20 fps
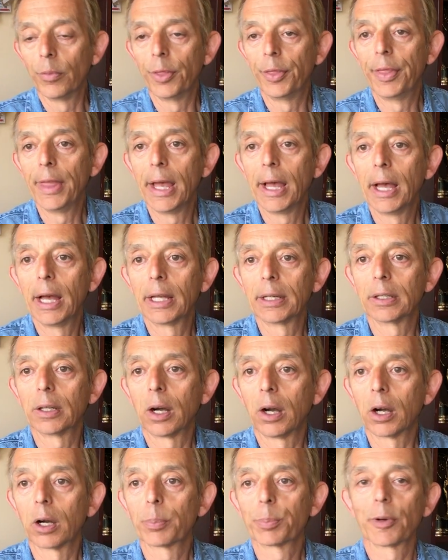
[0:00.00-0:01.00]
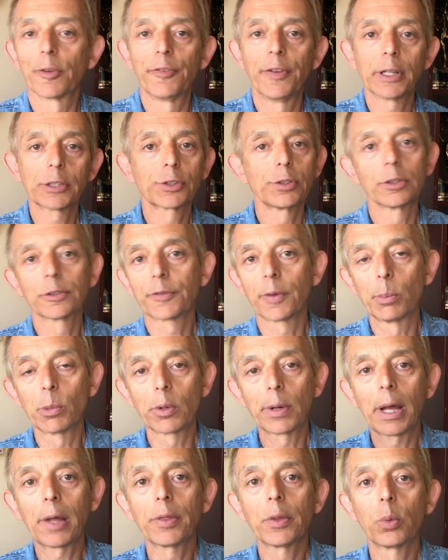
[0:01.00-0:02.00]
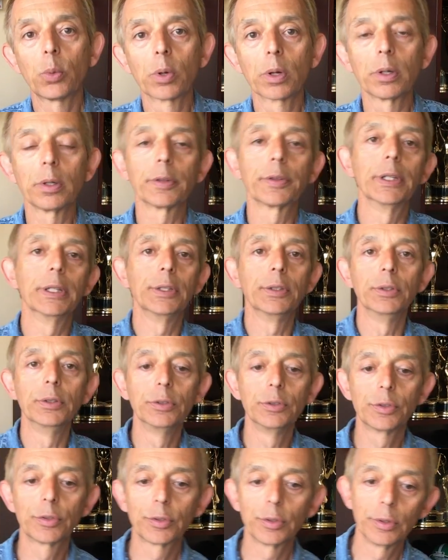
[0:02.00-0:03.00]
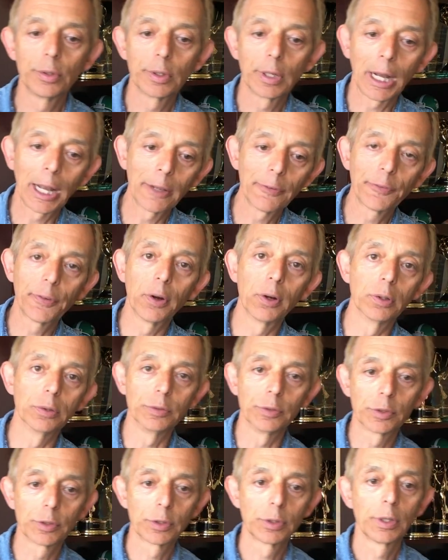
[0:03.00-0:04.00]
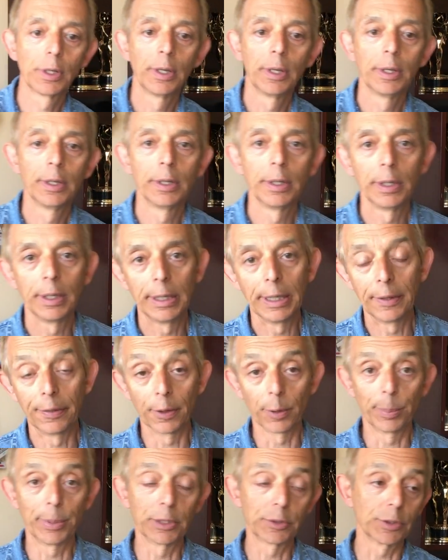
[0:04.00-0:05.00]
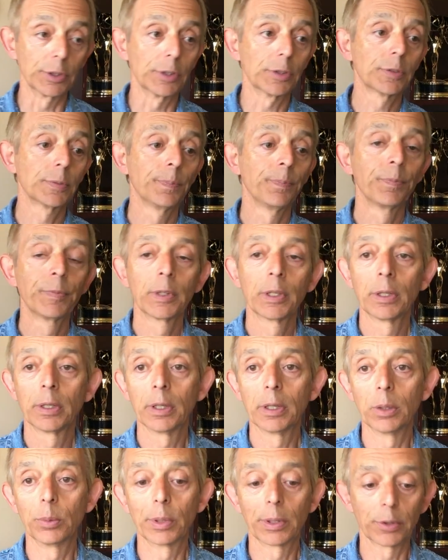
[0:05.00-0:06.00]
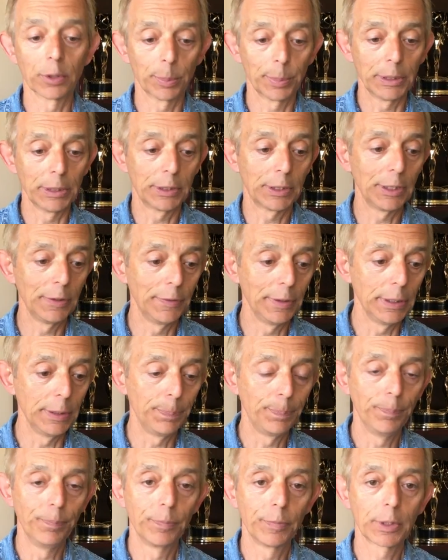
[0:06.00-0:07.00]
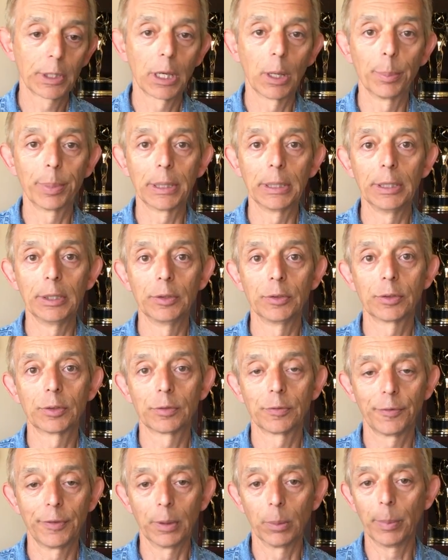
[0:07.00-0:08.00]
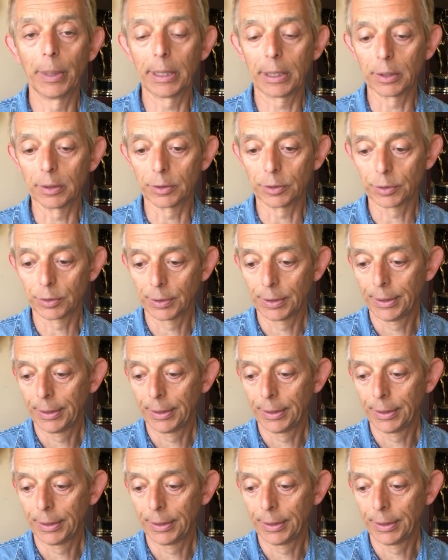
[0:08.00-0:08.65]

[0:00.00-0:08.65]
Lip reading: that are professionals from around the world that use iPhones in their business, whether it be TV companies, filmmakers,